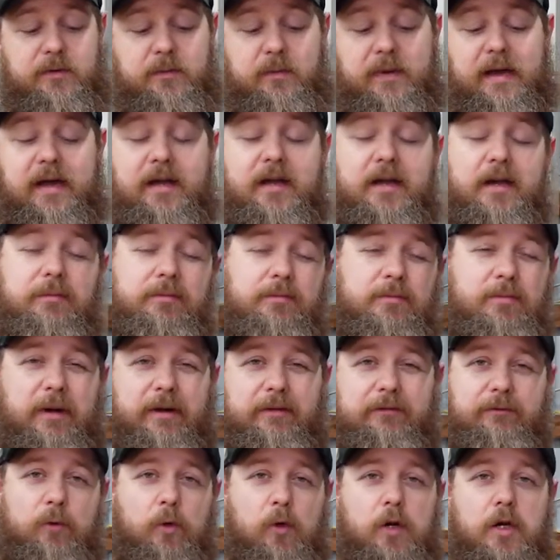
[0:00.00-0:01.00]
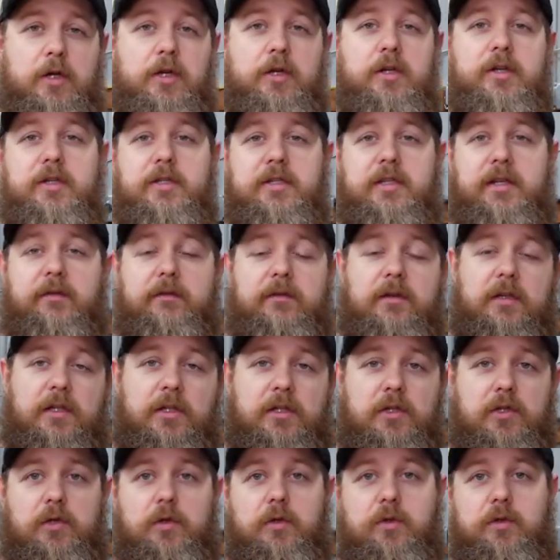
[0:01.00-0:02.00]
it back up to about
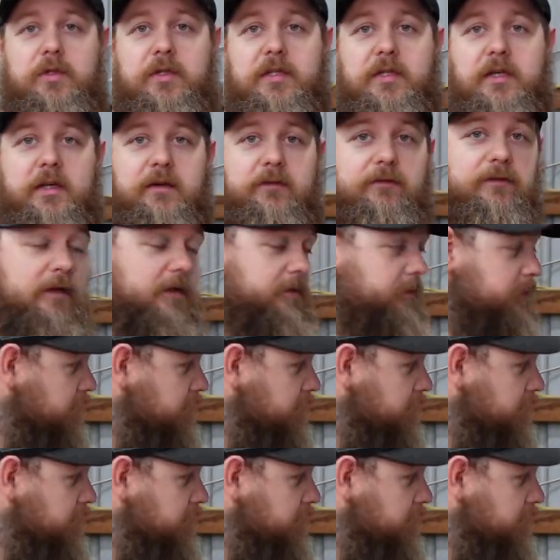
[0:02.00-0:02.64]
472 CFM.